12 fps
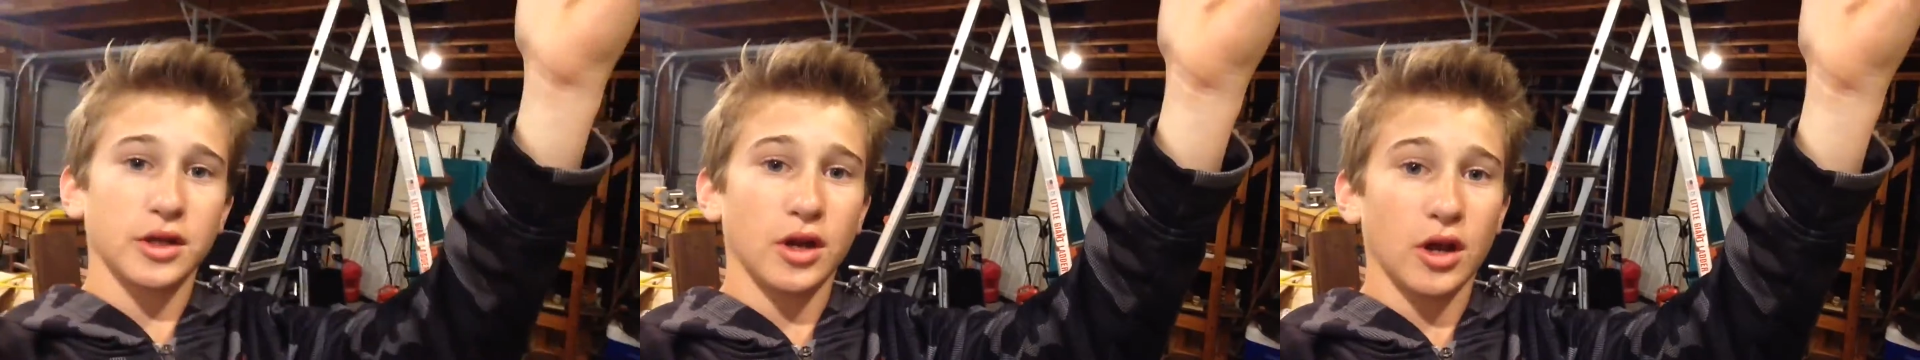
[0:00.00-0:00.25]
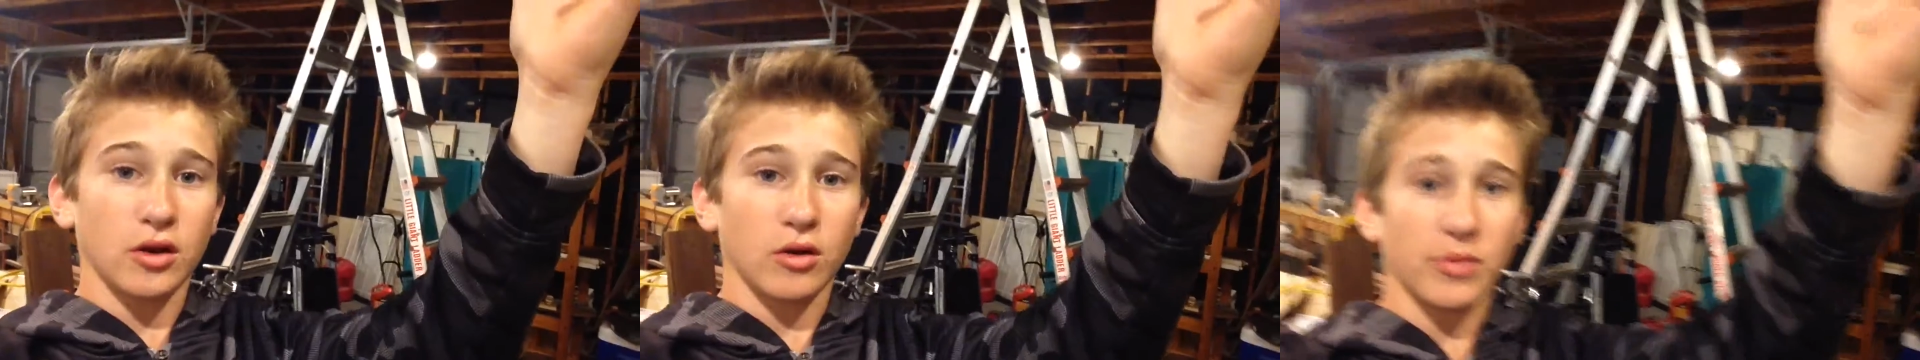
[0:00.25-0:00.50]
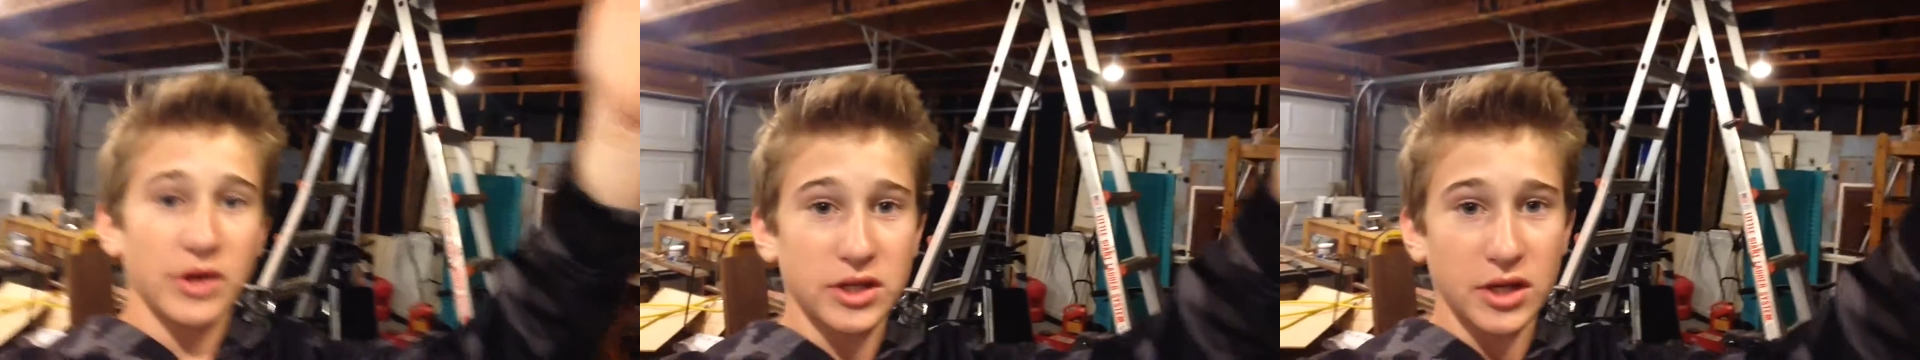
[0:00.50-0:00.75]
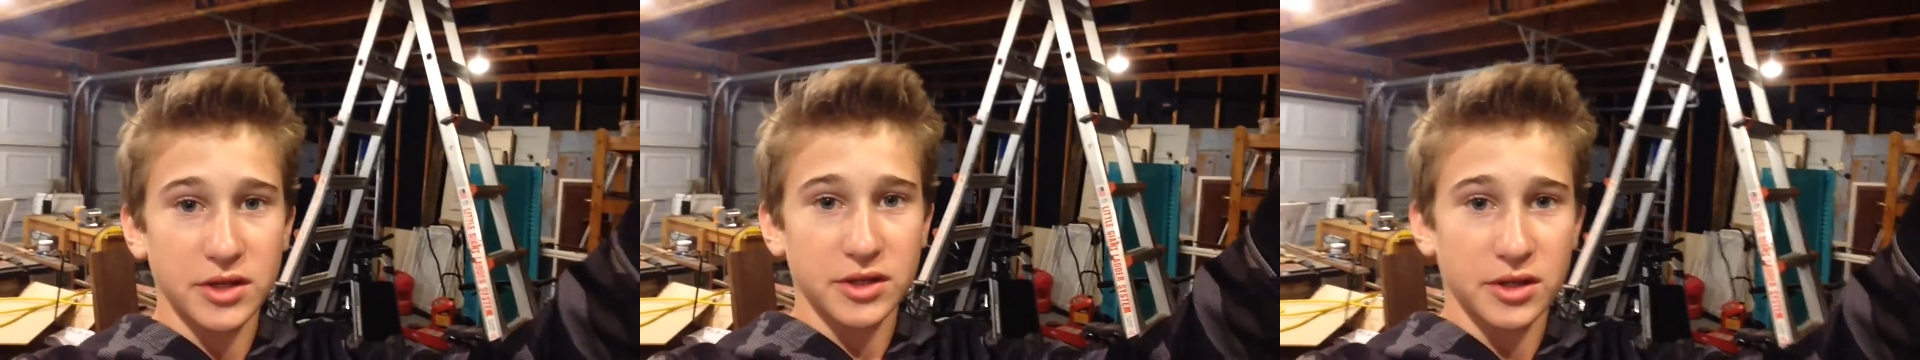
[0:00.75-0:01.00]
none of your
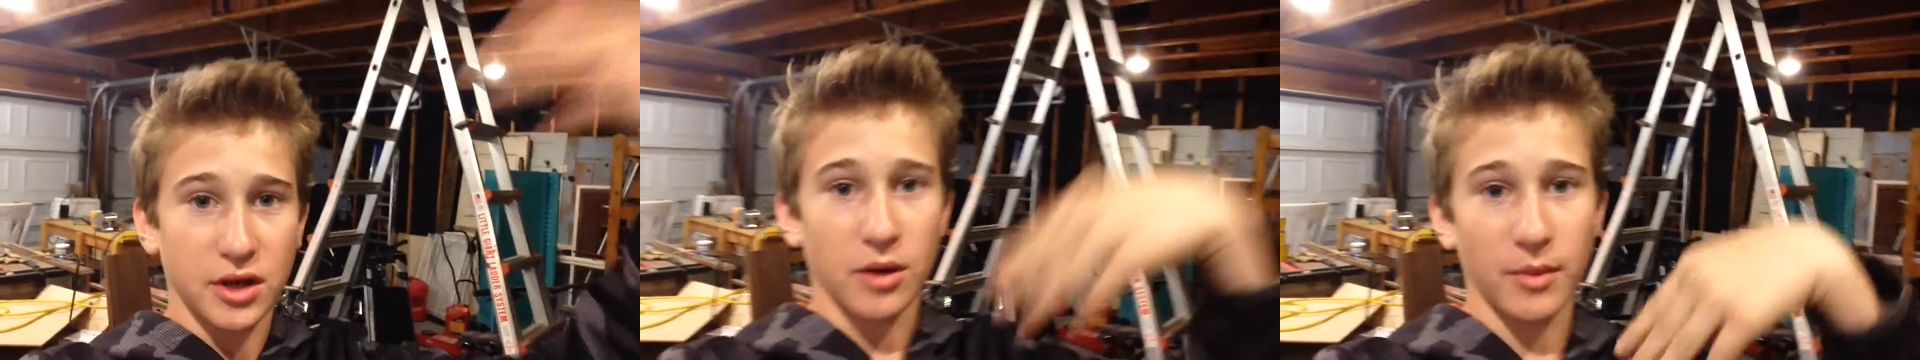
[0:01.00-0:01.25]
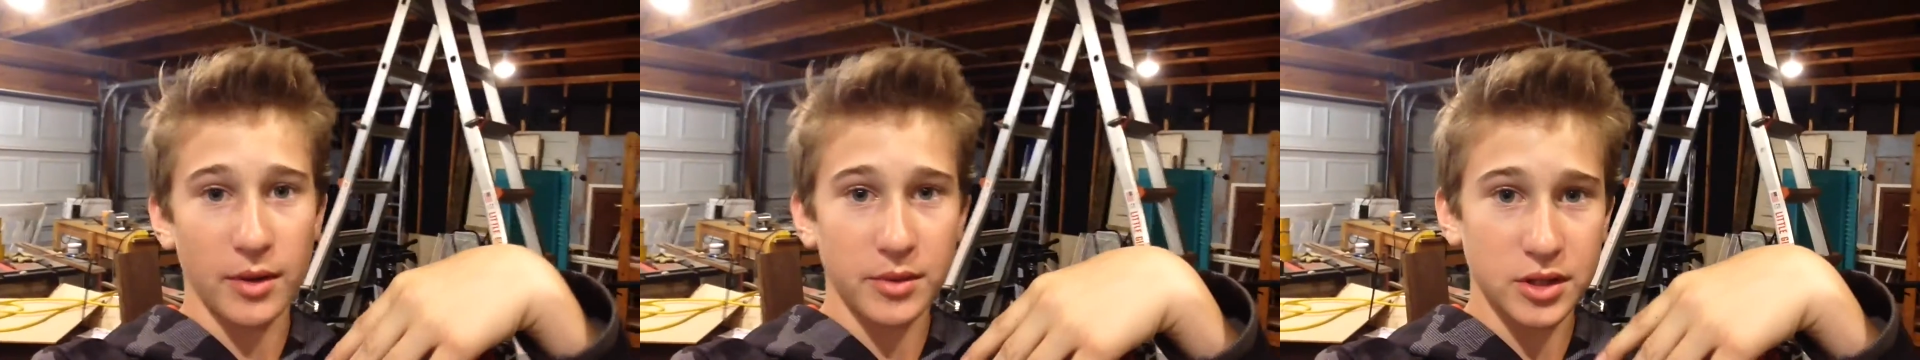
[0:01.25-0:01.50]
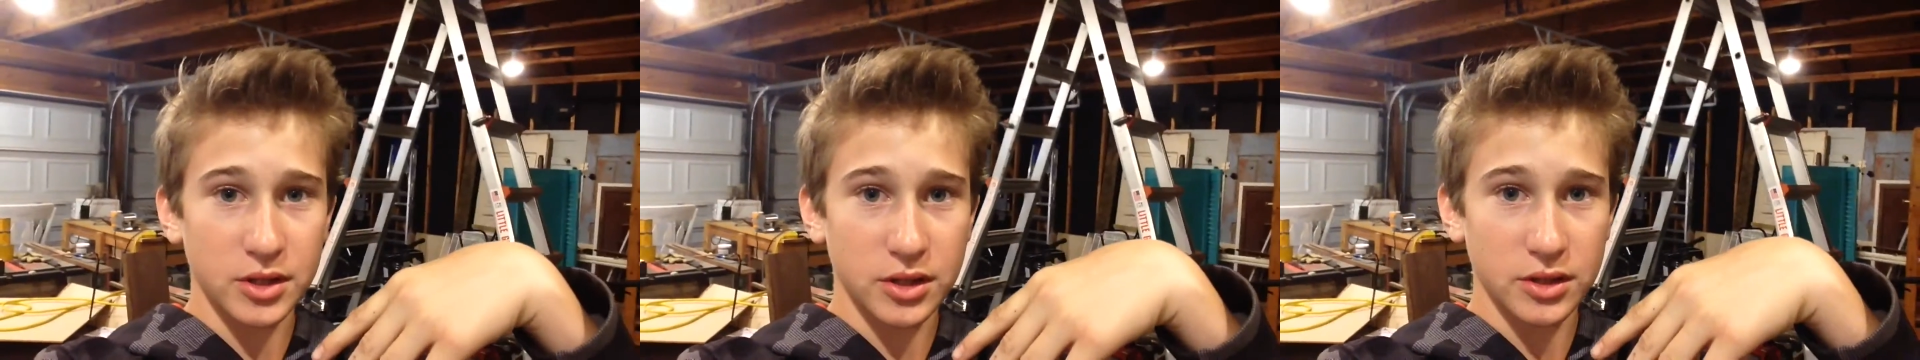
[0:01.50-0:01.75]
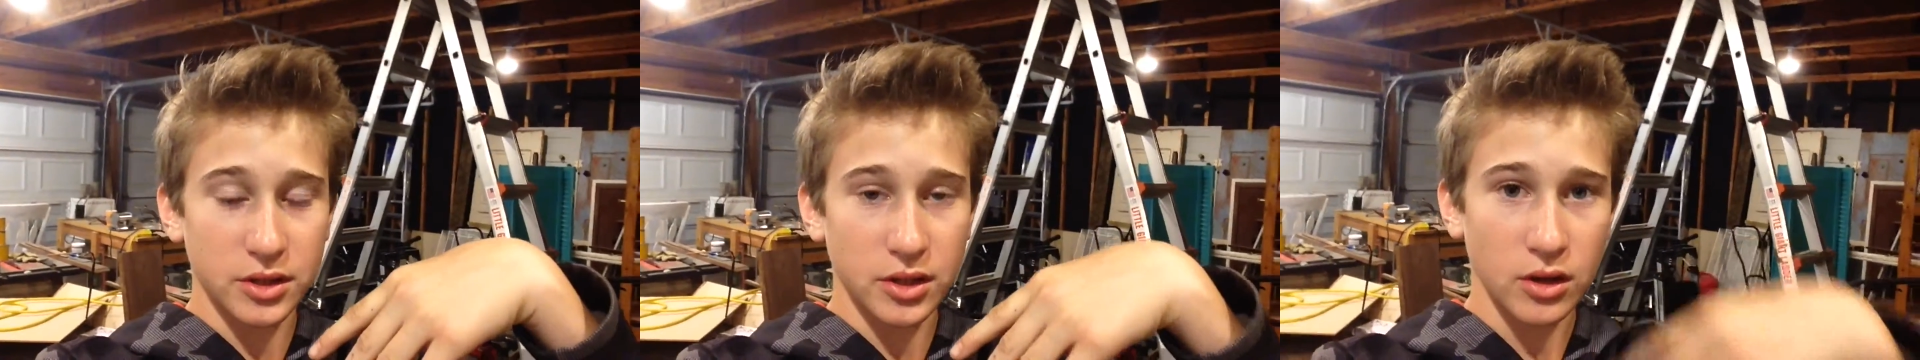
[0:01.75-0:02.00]
business, none of my
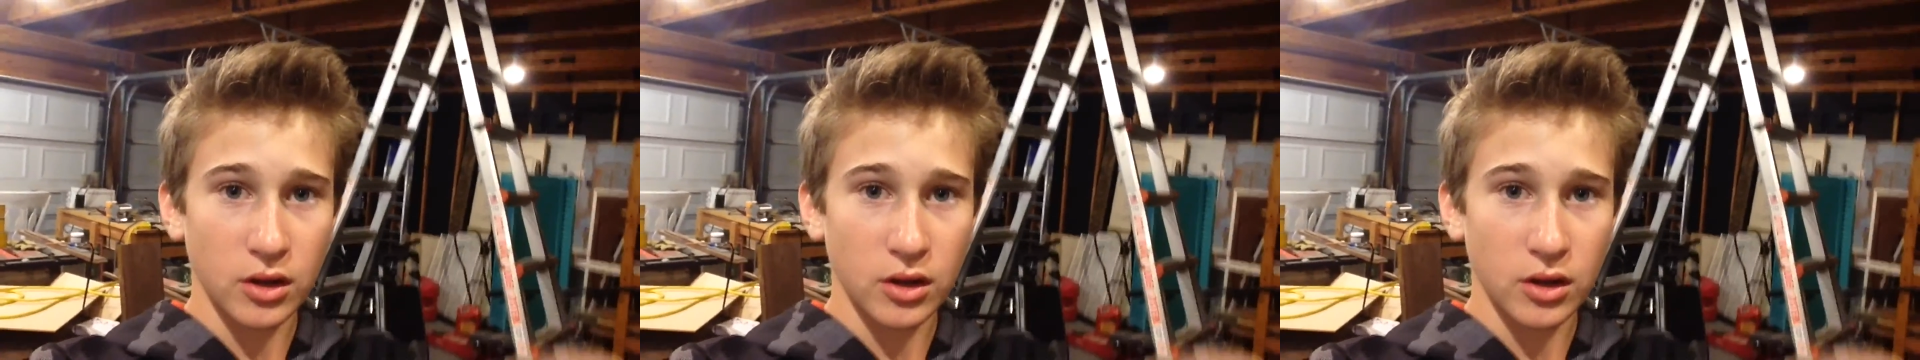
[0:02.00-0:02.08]
business.